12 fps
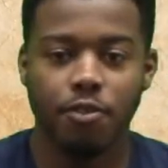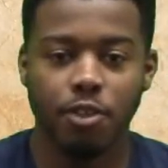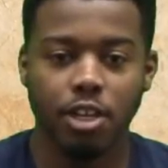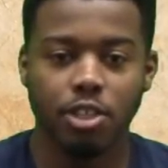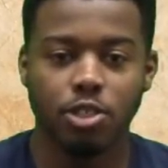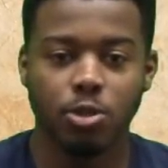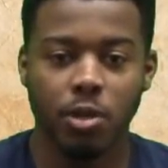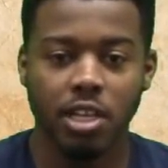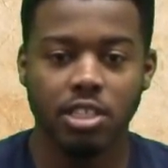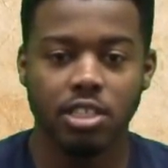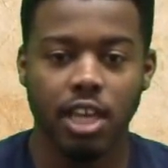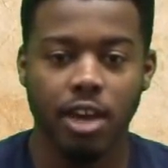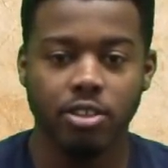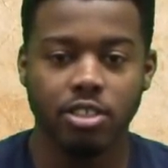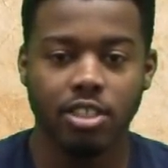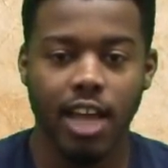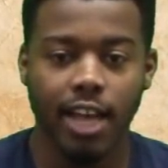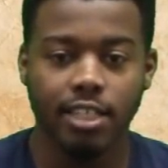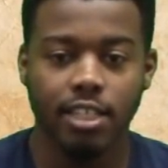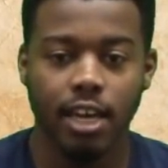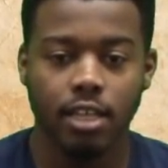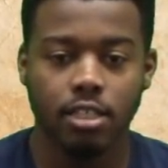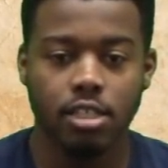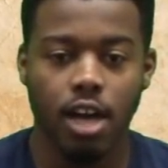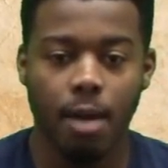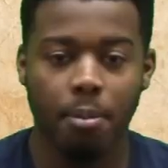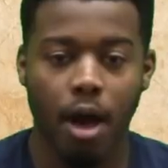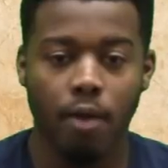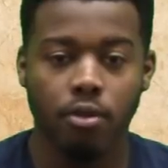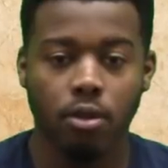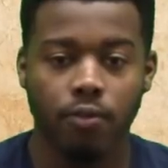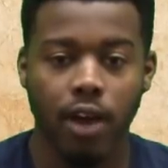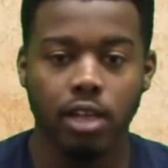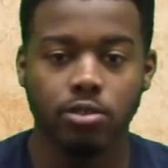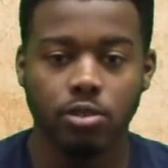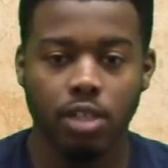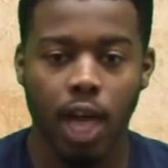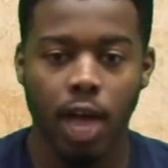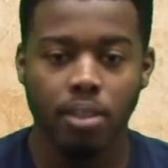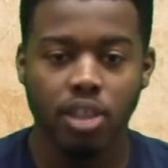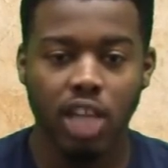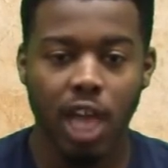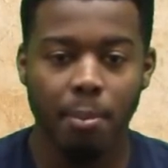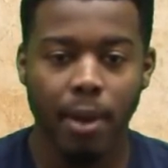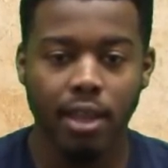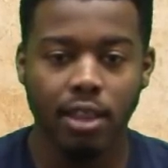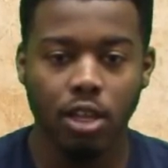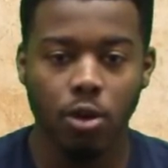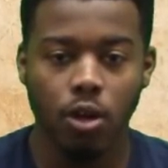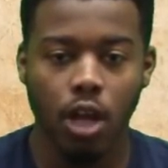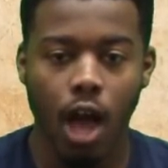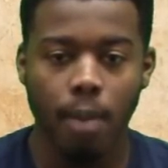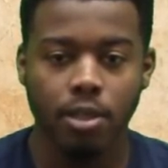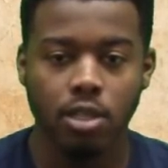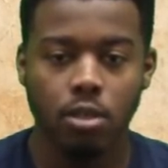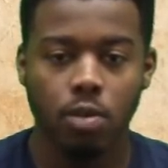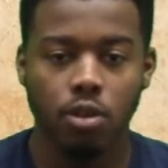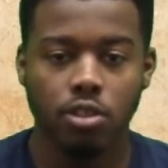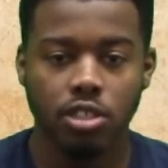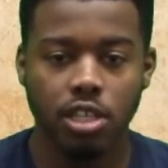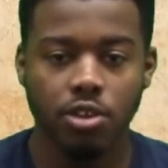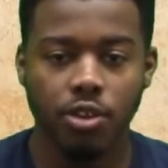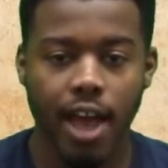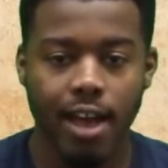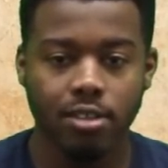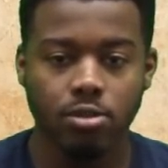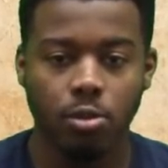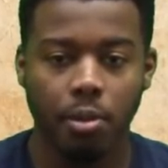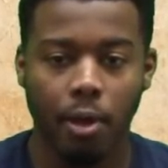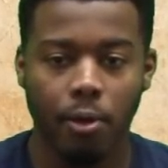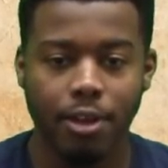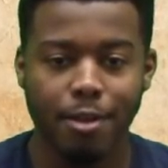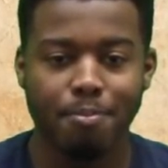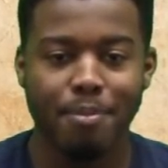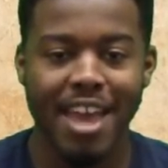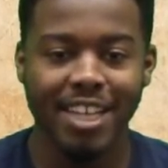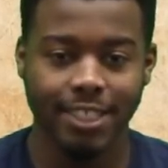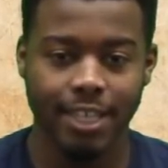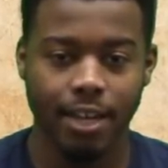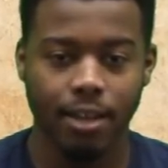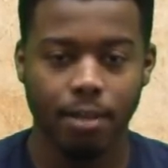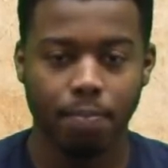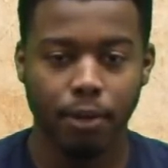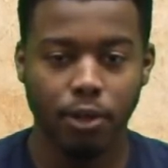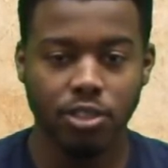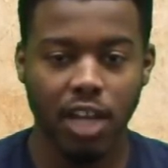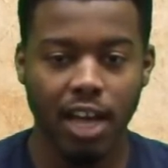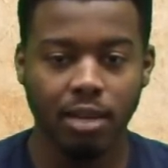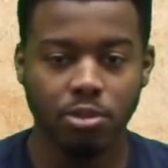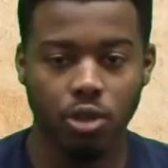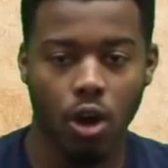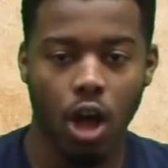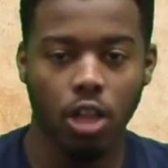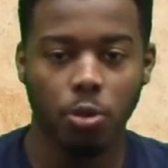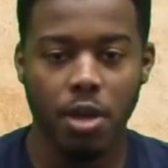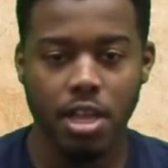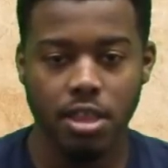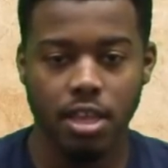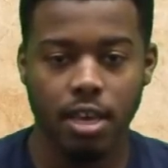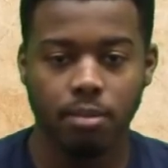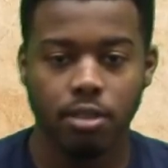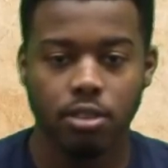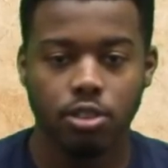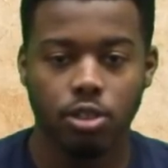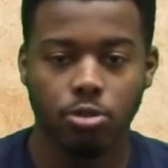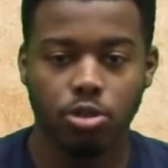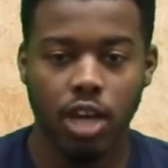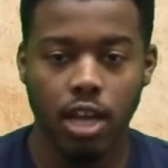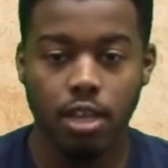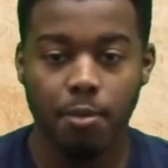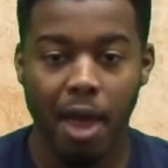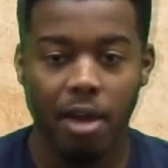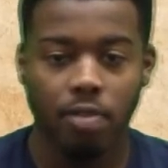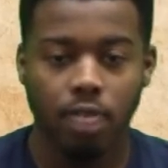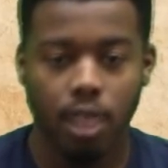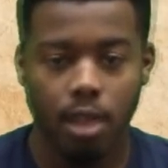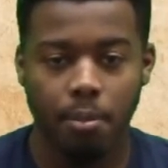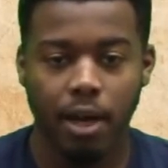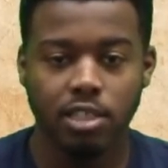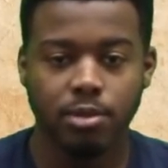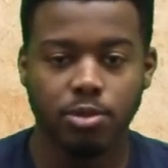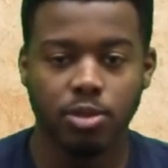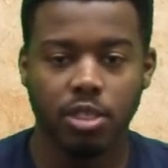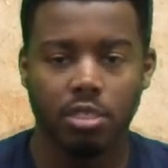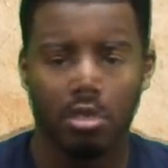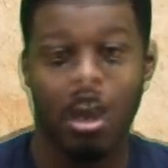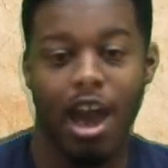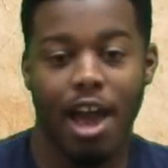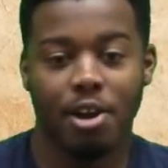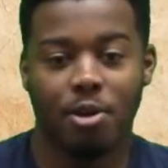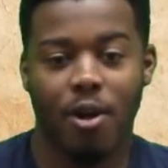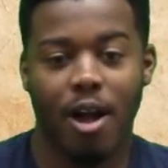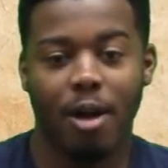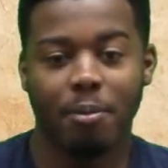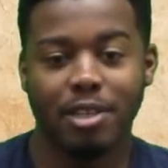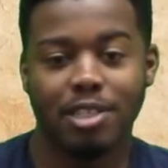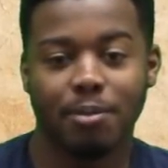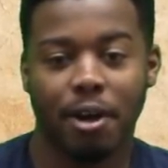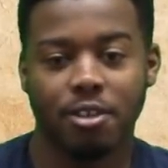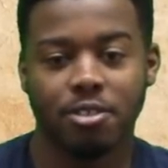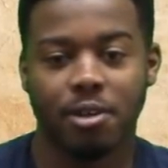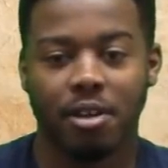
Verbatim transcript: you need a sweet and scary snack today to top off your advisory time, stop by the lower commons where the senior council will be holding a bake sale. Most items are Halloween themed, so check them out and buy some treats. I know where I'll be tomorrow during